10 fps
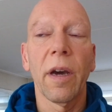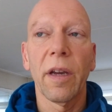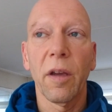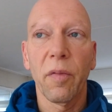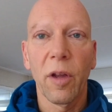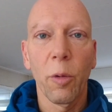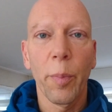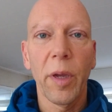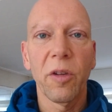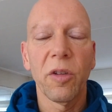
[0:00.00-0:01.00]
I have
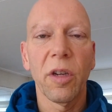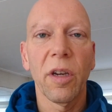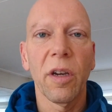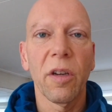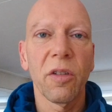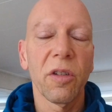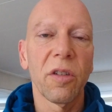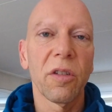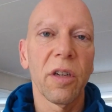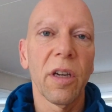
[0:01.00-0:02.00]
alopecia
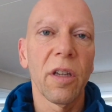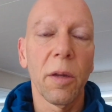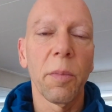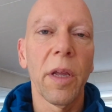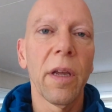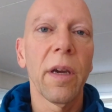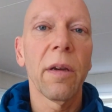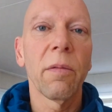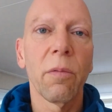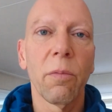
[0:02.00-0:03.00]
since I had
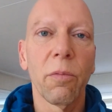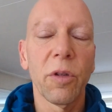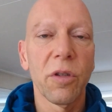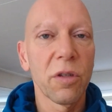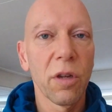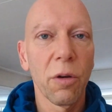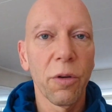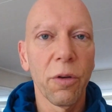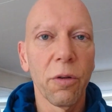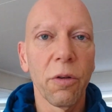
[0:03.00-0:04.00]
apnea, which is now
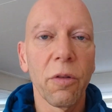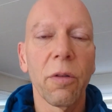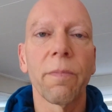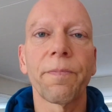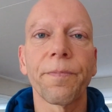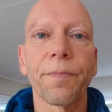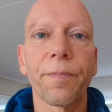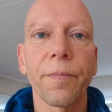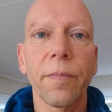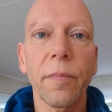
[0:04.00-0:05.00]
cured.
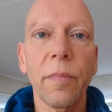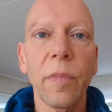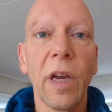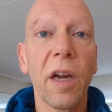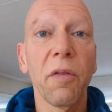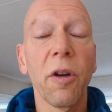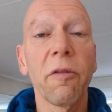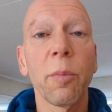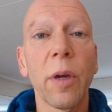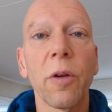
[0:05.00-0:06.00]
I've
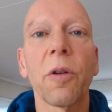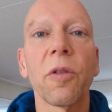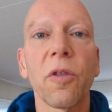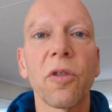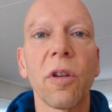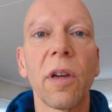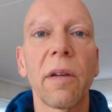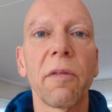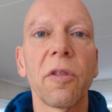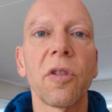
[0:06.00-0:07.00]
lowered my cortisol
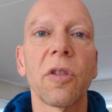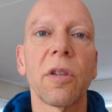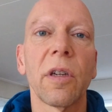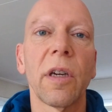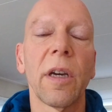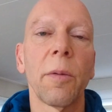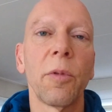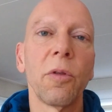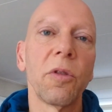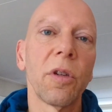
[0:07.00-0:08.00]
levels,
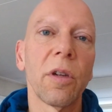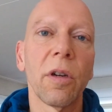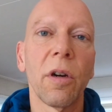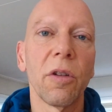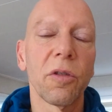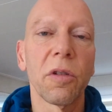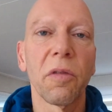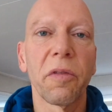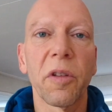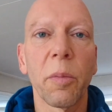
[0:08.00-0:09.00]
I'm using all sort
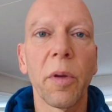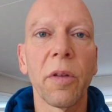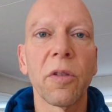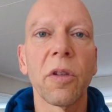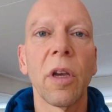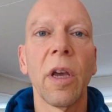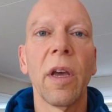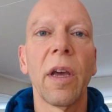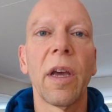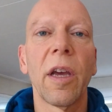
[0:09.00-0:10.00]
of vitamins,
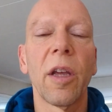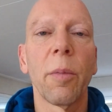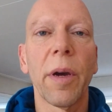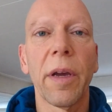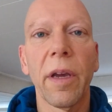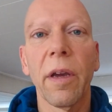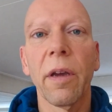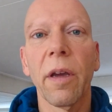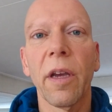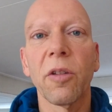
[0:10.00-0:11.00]
and my
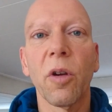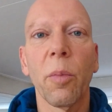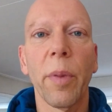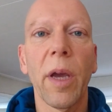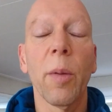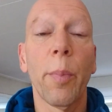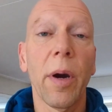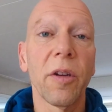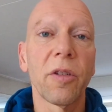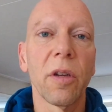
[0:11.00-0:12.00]
hair has come back
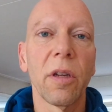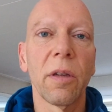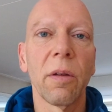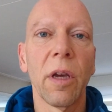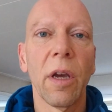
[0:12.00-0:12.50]
partially.